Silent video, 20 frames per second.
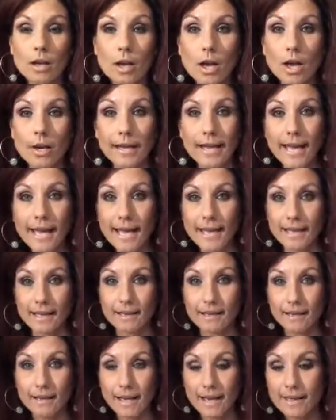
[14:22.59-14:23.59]
Okay.
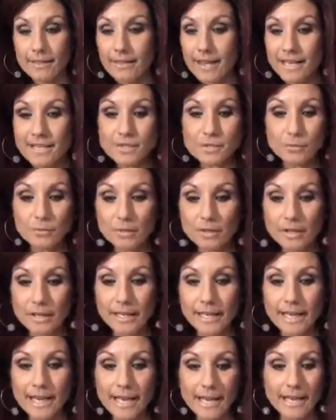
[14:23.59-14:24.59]
And that's
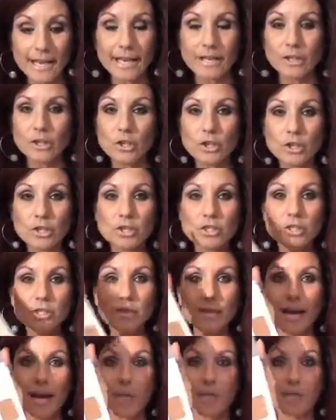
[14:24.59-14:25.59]
really it. And you could
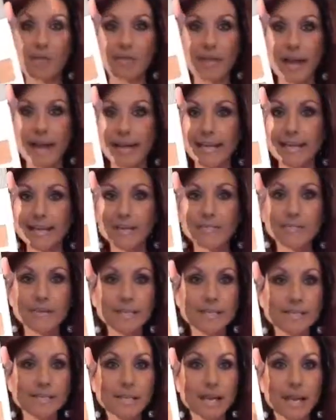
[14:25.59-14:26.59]
do that with any of
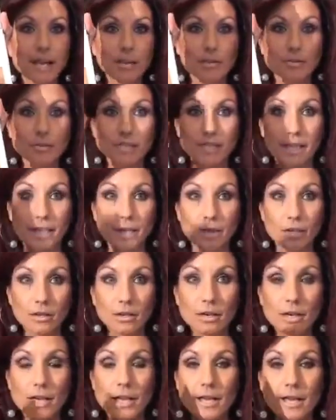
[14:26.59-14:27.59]
these colors
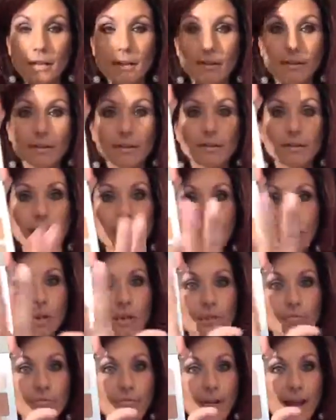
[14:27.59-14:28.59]
here. They
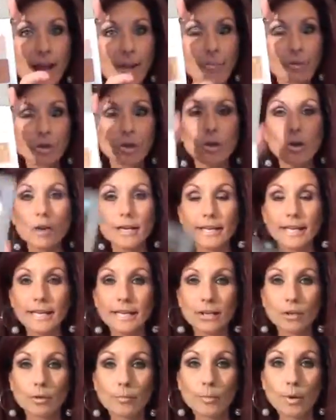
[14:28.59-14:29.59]
look vibrant on
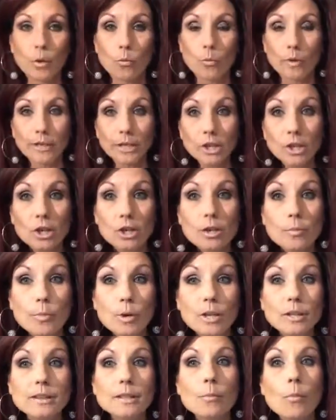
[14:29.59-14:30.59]
here, but when you go to
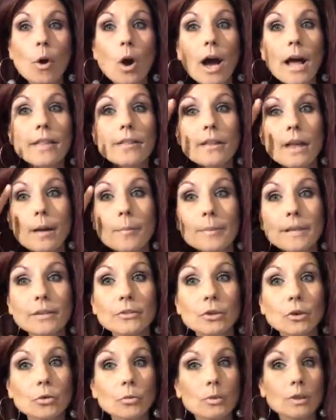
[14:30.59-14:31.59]
put them on, I mean,
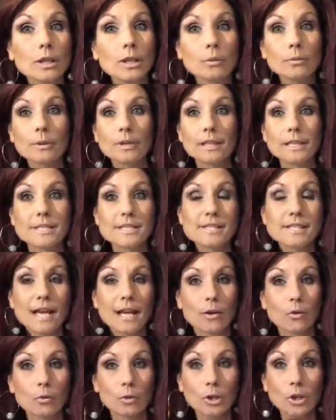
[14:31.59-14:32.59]
they're really, really
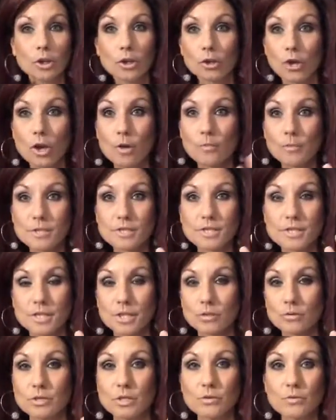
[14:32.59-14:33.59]
subtle. You could almost
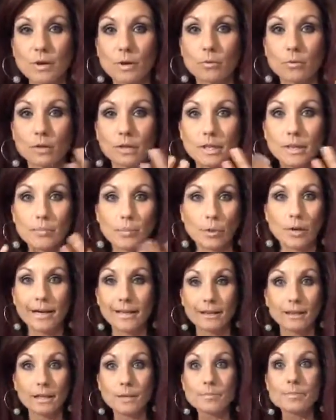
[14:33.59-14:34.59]
still do a really
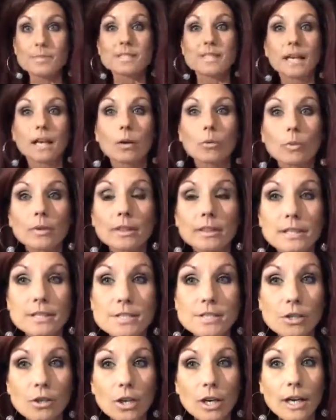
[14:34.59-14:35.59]
bright lipstick with
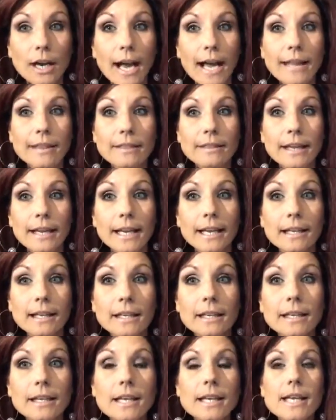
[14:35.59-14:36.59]
this look, I think.
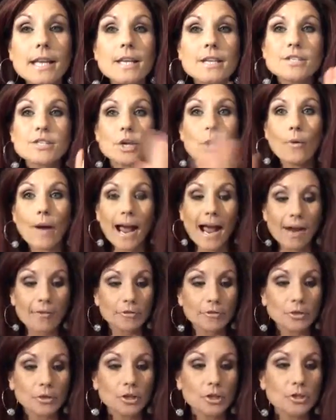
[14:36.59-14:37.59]
So
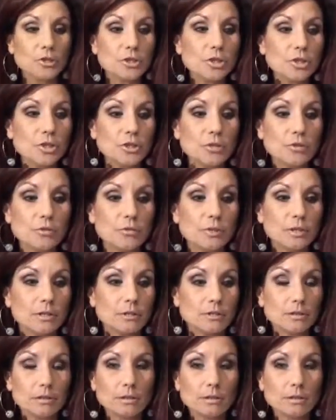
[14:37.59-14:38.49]
after you do